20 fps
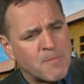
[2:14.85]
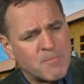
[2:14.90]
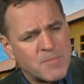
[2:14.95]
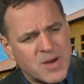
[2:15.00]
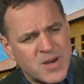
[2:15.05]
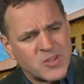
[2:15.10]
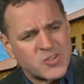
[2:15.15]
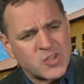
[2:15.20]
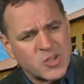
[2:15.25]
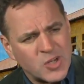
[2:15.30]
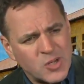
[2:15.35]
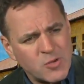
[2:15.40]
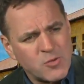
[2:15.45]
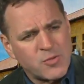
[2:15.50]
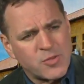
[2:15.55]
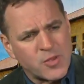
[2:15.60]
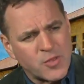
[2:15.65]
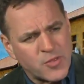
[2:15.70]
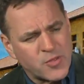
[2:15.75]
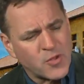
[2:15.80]
Martin
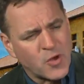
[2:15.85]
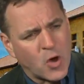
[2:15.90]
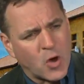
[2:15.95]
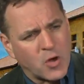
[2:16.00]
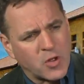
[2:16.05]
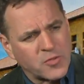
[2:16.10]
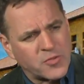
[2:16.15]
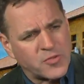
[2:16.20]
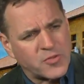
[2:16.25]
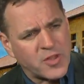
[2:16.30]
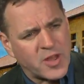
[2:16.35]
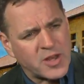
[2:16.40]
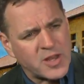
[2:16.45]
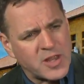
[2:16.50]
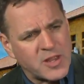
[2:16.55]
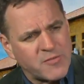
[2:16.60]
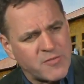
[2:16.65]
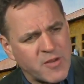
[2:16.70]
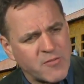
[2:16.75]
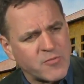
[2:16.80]
Luther thought
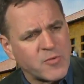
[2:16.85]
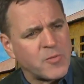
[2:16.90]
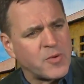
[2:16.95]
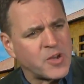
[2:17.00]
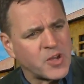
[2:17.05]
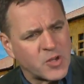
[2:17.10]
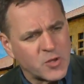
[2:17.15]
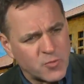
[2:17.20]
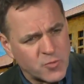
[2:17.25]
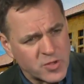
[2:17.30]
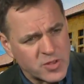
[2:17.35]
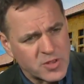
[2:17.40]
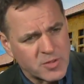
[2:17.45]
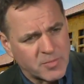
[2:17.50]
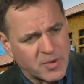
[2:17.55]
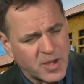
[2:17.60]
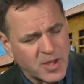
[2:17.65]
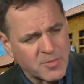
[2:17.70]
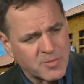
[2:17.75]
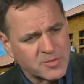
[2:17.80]
that if everybody could read
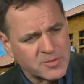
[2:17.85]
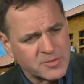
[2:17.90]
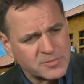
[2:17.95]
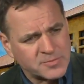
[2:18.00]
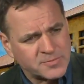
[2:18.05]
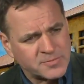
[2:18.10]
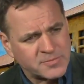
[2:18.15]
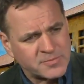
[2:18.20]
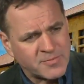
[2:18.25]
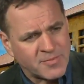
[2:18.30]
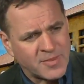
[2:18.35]
the Bible,